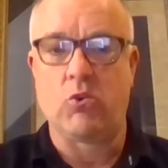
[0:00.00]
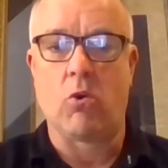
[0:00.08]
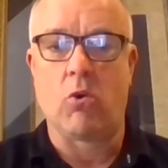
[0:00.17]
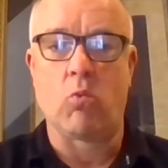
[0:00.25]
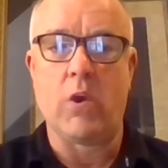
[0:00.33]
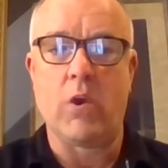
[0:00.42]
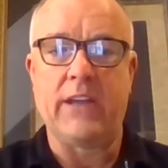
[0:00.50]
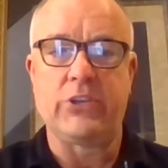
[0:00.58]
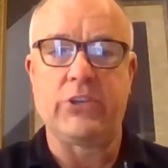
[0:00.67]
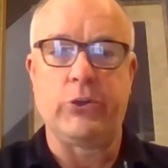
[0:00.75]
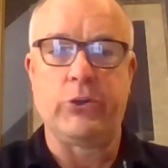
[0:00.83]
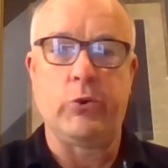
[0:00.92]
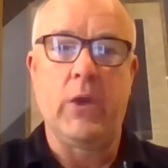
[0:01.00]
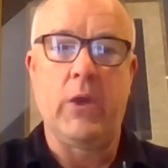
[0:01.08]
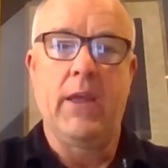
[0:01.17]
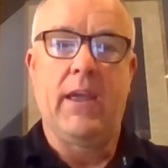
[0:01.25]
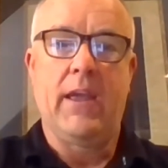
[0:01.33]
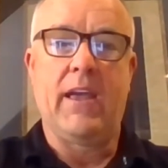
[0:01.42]
or wanting to
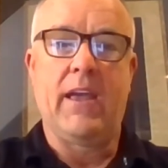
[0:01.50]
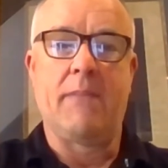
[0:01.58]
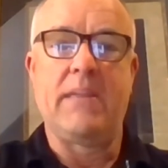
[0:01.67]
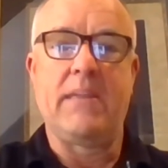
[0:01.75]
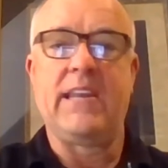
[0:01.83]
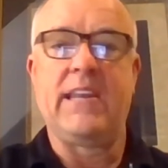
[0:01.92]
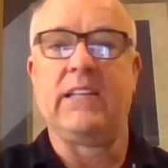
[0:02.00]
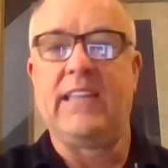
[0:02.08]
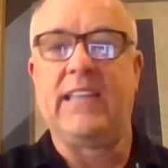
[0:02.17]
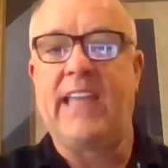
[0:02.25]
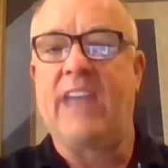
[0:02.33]
immediately gain